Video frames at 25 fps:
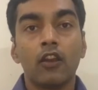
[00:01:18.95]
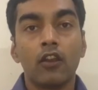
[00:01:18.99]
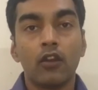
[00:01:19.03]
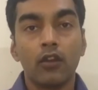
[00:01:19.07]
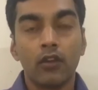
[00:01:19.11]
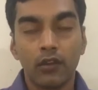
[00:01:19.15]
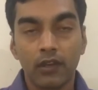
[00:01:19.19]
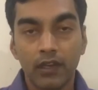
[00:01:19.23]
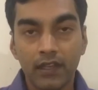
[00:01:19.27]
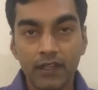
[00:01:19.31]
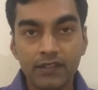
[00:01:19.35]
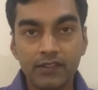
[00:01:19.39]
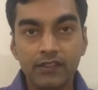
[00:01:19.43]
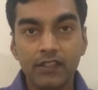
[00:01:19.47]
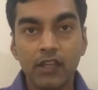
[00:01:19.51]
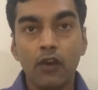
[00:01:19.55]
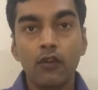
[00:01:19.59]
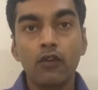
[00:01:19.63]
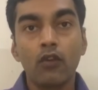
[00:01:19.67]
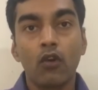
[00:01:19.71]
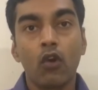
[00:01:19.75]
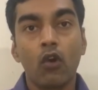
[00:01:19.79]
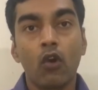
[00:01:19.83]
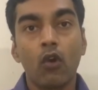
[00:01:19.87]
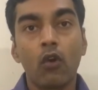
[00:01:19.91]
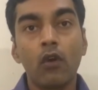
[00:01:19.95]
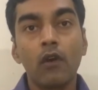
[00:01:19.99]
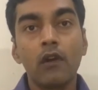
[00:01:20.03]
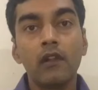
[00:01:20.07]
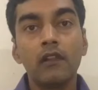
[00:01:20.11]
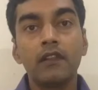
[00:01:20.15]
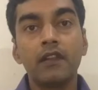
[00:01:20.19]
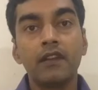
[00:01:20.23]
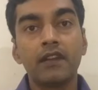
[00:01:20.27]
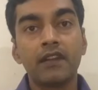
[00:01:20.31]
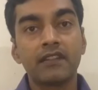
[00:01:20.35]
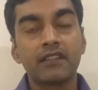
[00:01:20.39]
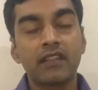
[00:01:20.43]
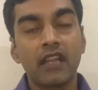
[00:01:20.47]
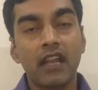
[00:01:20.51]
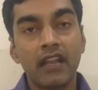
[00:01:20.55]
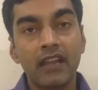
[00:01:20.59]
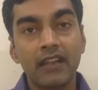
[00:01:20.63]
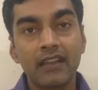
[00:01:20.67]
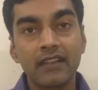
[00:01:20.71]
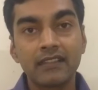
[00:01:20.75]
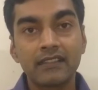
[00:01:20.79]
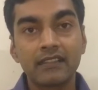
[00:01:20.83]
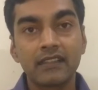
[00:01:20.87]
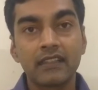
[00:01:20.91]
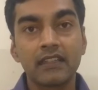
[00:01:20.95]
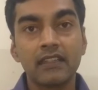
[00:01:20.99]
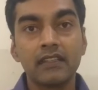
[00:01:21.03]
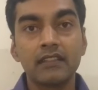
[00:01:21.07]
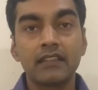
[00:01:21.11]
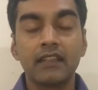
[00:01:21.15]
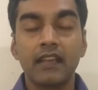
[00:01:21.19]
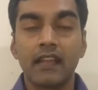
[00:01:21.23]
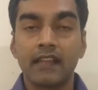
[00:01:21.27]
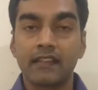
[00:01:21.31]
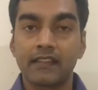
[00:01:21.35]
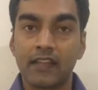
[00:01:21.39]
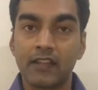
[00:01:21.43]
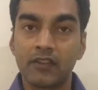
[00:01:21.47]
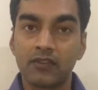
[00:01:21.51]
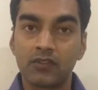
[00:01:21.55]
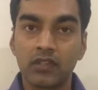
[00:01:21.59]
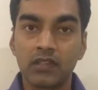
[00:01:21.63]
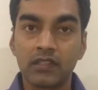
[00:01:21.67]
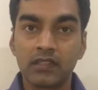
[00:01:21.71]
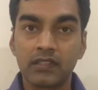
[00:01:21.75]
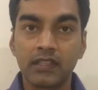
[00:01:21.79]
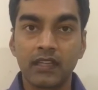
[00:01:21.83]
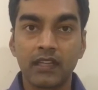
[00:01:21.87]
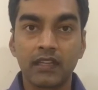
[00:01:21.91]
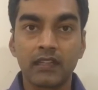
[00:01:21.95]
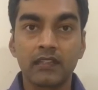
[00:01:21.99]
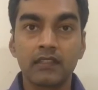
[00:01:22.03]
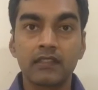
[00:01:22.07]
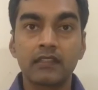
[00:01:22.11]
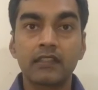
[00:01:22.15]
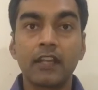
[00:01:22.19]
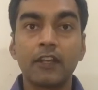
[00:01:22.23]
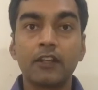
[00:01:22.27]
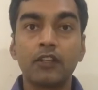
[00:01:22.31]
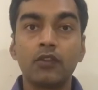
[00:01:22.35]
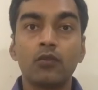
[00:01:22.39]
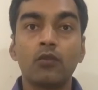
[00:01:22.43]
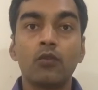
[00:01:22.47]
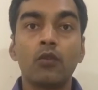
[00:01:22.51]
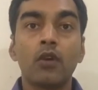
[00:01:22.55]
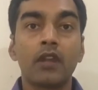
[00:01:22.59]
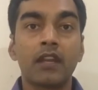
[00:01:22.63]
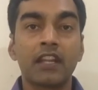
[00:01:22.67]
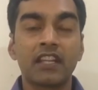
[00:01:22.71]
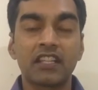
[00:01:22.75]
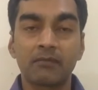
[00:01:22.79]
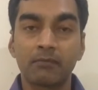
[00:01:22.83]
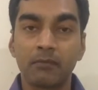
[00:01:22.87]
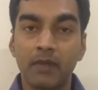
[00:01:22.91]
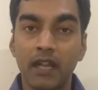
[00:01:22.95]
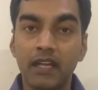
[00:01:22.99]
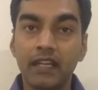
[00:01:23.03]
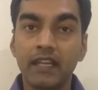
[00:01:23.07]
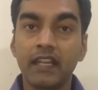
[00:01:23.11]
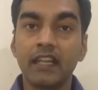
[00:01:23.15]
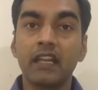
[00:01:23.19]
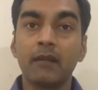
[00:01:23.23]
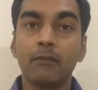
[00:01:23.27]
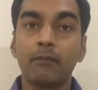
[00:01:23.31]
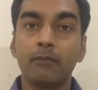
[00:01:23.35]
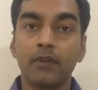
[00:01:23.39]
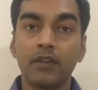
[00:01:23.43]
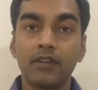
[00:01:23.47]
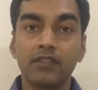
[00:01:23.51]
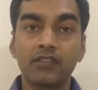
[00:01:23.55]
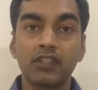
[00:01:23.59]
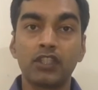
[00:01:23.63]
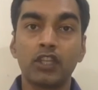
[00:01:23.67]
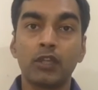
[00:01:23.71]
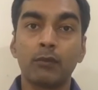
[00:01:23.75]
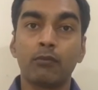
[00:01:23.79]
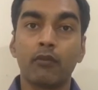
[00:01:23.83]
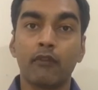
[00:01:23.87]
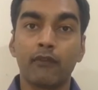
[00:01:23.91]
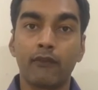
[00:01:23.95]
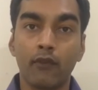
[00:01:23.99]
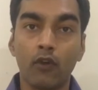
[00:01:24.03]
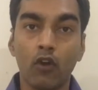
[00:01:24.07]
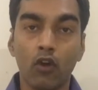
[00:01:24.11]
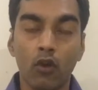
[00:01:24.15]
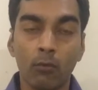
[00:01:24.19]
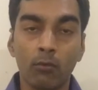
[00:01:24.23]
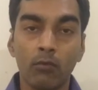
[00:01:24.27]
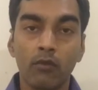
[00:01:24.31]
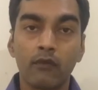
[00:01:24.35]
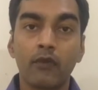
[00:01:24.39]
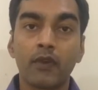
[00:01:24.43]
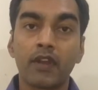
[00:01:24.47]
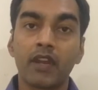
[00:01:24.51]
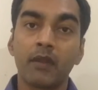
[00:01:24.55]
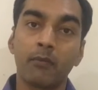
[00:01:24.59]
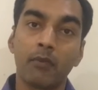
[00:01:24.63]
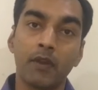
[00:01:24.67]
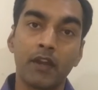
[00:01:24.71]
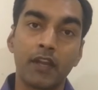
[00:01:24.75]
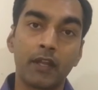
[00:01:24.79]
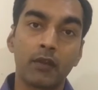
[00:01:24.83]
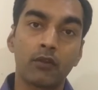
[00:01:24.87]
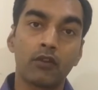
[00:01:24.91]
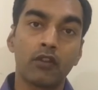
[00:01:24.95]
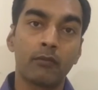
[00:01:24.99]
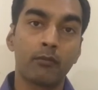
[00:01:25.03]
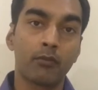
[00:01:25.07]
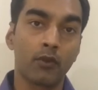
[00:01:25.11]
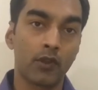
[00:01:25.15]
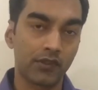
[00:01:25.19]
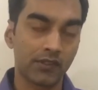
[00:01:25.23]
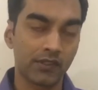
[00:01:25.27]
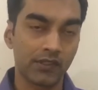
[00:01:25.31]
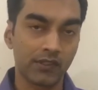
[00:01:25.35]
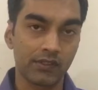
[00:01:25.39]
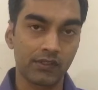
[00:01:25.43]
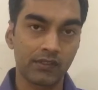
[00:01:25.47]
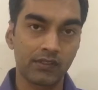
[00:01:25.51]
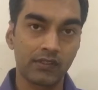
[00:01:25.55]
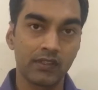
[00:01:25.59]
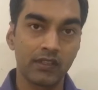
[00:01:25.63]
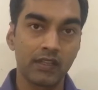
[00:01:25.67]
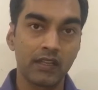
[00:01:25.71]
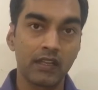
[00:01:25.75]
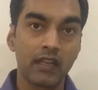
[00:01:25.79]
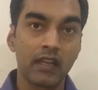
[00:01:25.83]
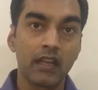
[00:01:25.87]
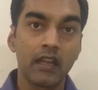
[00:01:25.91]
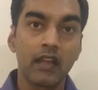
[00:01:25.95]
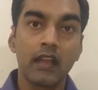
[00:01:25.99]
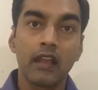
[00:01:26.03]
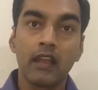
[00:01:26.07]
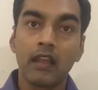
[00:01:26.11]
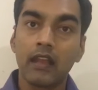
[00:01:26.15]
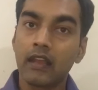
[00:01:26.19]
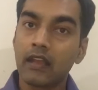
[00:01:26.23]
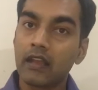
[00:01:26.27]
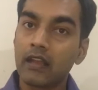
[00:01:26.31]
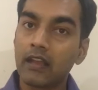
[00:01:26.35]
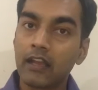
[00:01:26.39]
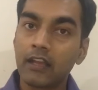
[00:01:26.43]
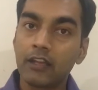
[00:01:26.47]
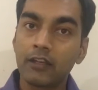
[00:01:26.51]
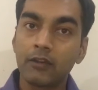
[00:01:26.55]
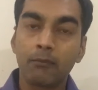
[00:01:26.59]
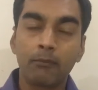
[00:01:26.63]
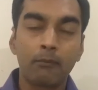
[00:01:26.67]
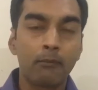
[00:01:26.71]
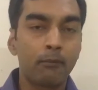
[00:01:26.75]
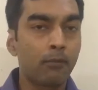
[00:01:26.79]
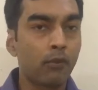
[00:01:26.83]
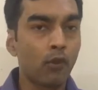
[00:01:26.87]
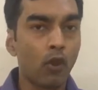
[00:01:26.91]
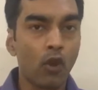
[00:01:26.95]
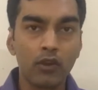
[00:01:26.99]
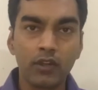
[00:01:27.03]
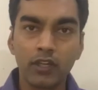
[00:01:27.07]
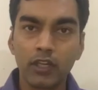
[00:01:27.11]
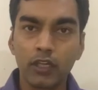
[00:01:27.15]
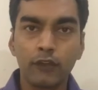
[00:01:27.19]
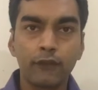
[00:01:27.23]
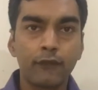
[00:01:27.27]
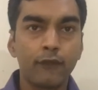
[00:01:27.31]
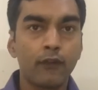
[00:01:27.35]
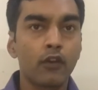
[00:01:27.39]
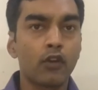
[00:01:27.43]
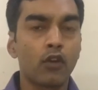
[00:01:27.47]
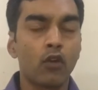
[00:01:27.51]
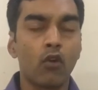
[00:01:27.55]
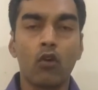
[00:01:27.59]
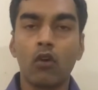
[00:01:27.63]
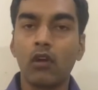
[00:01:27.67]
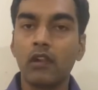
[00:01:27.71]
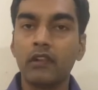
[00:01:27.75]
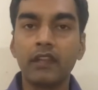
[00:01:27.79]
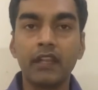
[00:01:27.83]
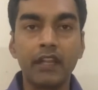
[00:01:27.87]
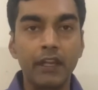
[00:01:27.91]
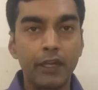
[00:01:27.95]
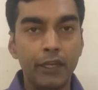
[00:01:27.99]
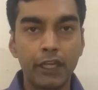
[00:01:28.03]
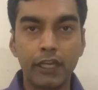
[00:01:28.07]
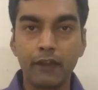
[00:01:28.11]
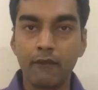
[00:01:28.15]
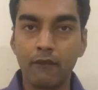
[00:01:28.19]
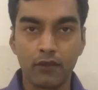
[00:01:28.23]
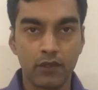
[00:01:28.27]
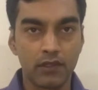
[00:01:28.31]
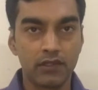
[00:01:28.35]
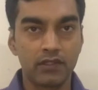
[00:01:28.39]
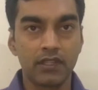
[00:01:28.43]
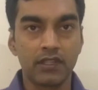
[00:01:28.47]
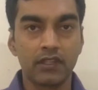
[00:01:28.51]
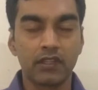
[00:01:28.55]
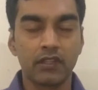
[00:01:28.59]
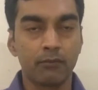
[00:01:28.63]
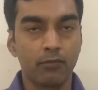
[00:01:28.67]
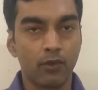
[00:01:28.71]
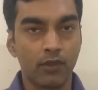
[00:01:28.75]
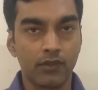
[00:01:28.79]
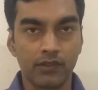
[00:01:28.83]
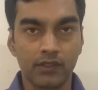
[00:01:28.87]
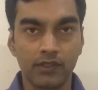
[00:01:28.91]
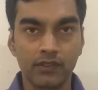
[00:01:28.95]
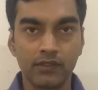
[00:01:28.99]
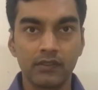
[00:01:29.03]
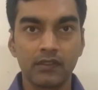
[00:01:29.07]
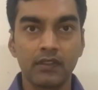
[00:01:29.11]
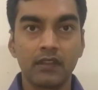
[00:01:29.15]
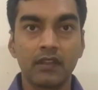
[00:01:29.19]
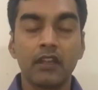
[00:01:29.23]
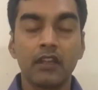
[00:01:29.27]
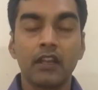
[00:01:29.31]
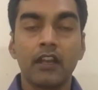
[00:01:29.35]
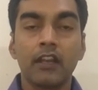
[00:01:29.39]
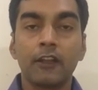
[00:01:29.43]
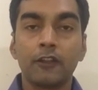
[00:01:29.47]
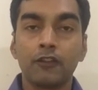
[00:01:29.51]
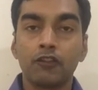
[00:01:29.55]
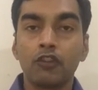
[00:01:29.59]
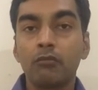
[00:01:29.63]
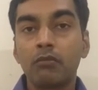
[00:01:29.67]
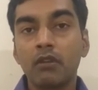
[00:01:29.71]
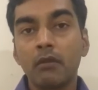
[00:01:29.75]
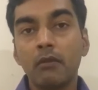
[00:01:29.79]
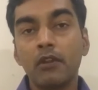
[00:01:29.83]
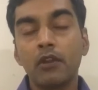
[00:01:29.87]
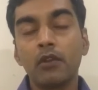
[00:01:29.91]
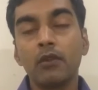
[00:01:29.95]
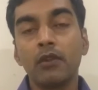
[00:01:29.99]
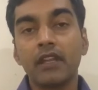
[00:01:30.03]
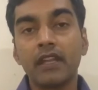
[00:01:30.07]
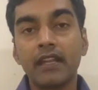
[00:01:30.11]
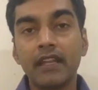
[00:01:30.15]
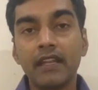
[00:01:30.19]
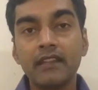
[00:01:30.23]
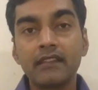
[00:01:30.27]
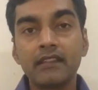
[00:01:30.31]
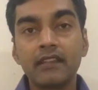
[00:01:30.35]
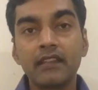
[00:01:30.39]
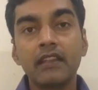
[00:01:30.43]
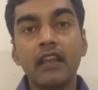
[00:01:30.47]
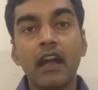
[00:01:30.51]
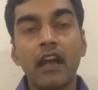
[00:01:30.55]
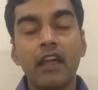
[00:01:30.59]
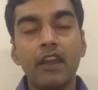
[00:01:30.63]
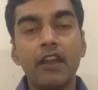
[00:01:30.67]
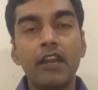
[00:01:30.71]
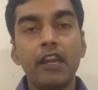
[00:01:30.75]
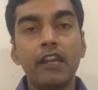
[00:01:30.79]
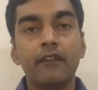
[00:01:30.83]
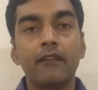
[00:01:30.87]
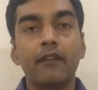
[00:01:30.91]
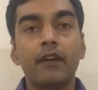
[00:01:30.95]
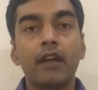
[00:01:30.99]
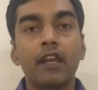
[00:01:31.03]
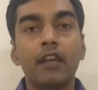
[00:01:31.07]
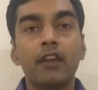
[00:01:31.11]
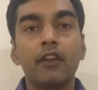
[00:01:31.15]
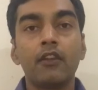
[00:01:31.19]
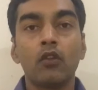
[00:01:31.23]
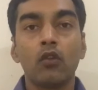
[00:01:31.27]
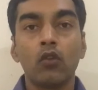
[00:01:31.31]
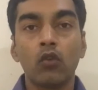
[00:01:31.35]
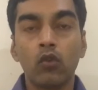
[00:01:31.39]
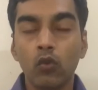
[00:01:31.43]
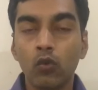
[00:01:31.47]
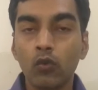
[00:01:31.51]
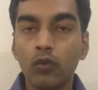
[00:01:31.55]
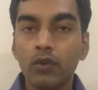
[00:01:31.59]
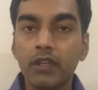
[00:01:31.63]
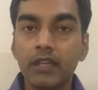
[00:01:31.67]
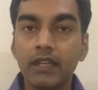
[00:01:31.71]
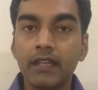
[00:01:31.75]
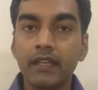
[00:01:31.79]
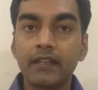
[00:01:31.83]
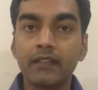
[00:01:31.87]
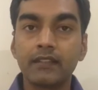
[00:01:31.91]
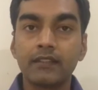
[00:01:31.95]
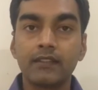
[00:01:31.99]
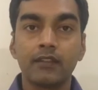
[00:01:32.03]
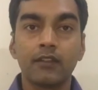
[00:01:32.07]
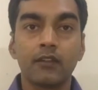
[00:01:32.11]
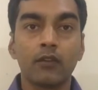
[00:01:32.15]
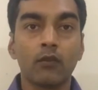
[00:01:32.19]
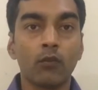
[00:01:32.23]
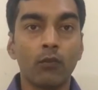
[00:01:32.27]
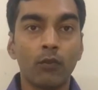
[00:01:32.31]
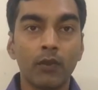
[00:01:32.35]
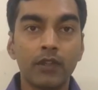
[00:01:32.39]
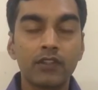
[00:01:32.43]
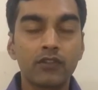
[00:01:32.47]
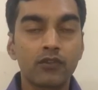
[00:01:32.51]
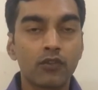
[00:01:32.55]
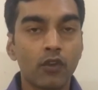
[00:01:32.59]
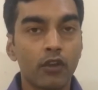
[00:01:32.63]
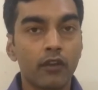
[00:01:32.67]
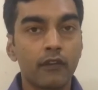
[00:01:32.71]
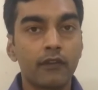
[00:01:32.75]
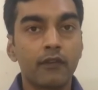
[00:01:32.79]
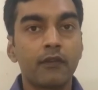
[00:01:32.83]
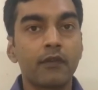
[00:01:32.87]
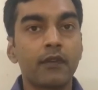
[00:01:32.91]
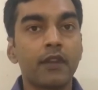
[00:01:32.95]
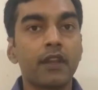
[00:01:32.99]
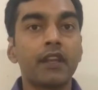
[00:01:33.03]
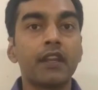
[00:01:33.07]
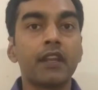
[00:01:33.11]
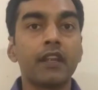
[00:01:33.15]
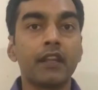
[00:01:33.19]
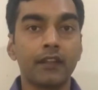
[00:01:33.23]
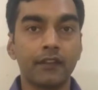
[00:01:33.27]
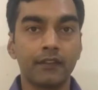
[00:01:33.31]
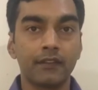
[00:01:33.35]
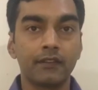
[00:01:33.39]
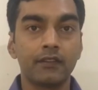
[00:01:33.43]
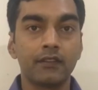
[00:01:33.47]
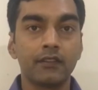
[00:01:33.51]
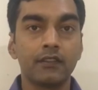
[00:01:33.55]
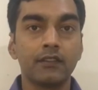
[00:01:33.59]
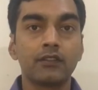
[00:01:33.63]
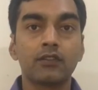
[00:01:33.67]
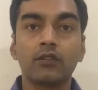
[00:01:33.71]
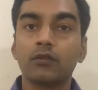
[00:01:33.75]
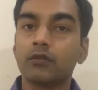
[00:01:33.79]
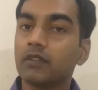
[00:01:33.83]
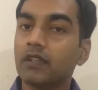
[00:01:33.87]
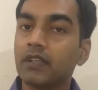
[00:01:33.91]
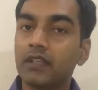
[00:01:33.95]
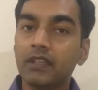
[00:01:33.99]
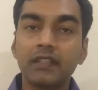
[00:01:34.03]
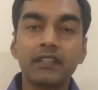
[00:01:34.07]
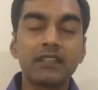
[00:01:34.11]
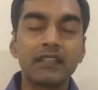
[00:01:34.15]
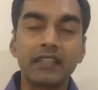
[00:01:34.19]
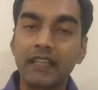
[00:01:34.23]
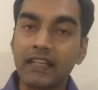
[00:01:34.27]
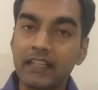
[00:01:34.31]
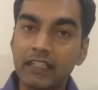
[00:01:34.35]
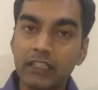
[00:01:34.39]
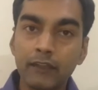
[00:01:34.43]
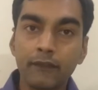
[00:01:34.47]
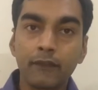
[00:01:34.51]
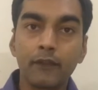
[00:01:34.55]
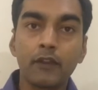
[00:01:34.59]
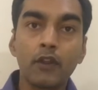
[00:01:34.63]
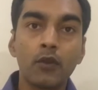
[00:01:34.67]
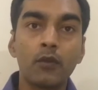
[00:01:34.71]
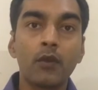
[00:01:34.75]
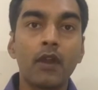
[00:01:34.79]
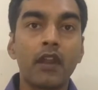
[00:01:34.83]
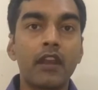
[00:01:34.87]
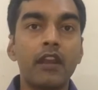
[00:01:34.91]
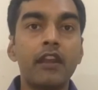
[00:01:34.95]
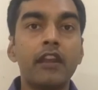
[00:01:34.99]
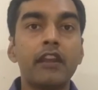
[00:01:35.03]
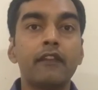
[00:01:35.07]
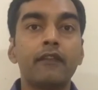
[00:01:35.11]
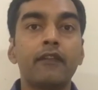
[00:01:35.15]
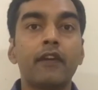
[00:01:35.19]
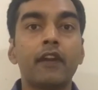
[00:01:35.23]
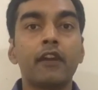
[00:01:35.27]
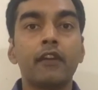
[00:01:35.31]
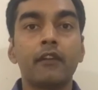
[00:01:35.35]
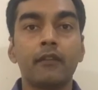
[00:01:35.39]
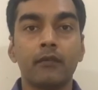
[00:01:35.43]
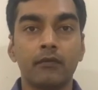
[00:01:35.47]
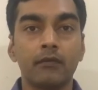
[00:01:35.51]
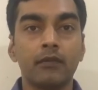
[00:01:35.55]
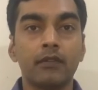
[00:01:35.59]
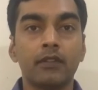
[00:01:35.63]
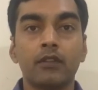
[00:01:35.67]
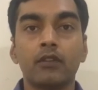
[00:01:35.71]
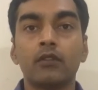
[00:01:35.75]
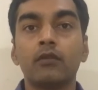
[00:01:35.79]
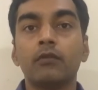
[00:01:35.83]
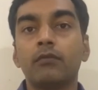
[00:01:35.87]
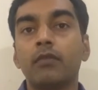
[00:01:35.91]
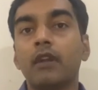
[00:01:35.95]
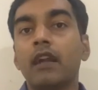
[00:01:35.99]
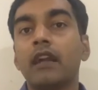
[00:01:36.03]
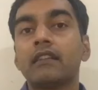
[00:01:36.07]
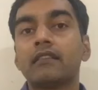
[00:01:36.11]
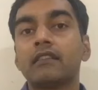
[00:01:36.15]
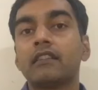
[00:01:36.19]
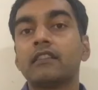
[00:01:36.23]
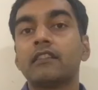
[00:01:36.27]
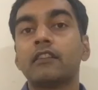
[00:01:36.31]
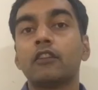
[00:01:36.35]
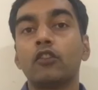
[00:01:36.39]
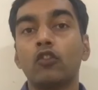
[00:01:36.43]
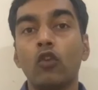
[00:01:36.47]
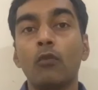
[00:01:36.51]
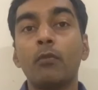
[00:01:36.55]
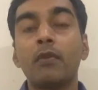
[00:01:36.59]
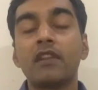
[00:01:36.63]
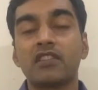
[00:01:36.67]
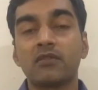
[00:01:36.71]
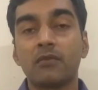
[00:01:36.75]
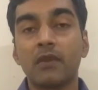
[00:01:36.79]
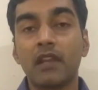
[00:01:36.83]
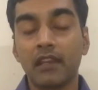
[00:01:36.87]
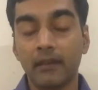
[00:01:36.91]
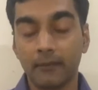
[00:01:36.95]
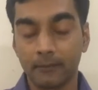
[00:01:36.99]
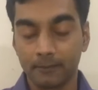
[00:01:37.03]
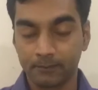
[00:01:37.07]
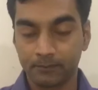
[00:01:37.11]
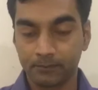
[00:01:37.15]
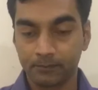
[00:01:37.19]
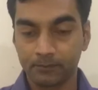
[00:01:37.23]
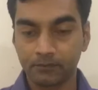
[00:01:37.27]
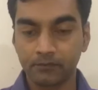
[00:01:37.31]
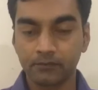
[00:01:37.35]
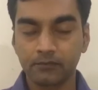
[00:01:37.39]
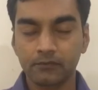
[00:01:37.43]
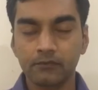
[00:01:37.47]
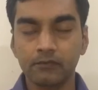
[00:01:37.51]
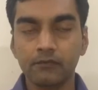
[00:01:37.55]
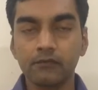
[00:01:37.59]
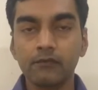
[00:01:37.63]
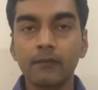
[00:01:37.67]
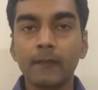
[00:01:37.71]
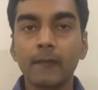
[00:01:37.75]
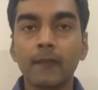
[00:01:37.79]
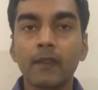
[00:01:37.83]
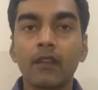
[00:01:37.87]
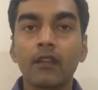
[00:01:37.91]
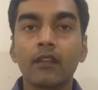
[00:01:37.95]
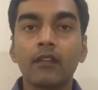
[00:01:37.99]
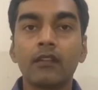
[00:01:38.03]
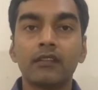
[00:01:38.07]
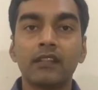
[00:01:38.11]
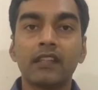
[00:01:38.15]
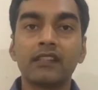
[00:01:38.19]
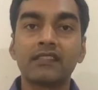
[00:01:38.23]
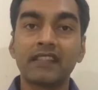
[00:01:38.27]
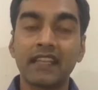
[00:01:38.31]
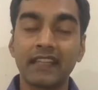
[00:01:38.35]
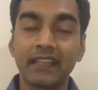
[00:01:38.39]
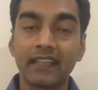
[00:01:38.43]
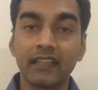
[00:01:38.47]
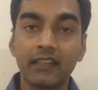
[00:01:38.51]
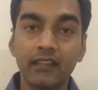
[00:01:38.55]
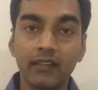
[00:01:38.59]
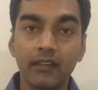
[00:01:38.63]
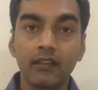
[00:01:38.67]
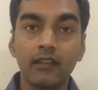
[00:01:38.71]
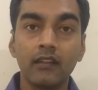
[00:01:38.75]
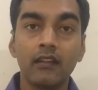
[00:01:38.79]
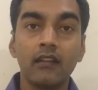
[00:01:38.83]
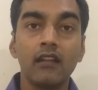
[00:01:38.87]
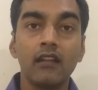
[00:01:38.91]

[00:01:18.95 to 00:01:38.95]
list down all the desired skills and essential skills that you are expecting a person to perform for a particular process and plot it for all the individuals in the process. You'll be able to easily identify who needs which sort of training. So it is easy for you to identify as a group as well. The second,